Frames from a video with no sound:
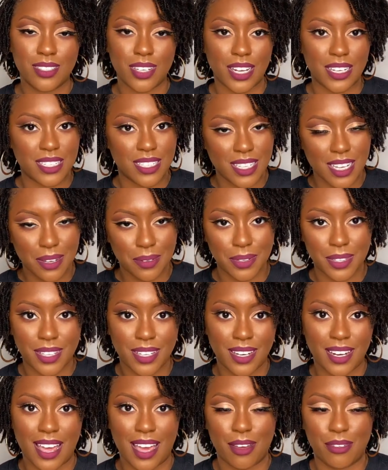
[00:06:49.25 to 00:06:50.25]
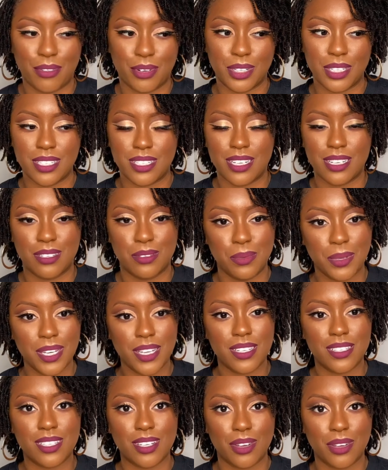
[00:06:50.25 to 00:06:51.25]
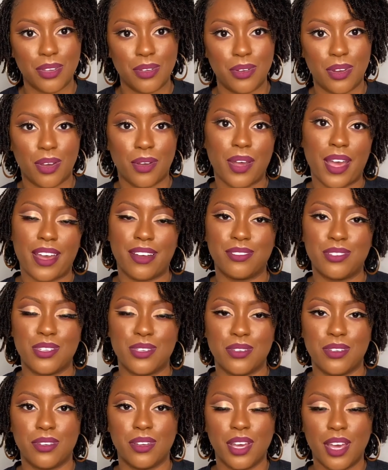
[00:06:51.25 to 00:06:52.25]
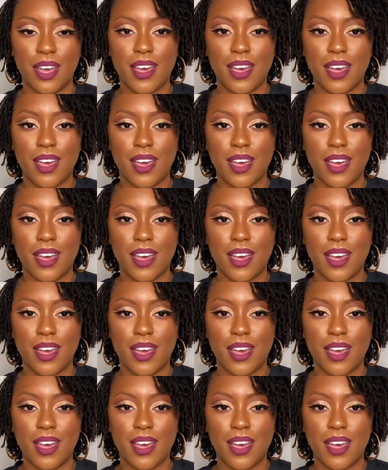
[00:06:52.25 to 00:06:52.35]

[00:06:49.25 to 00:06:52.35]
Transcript: Try to stick within that 4 to 6 weeks so you don't have to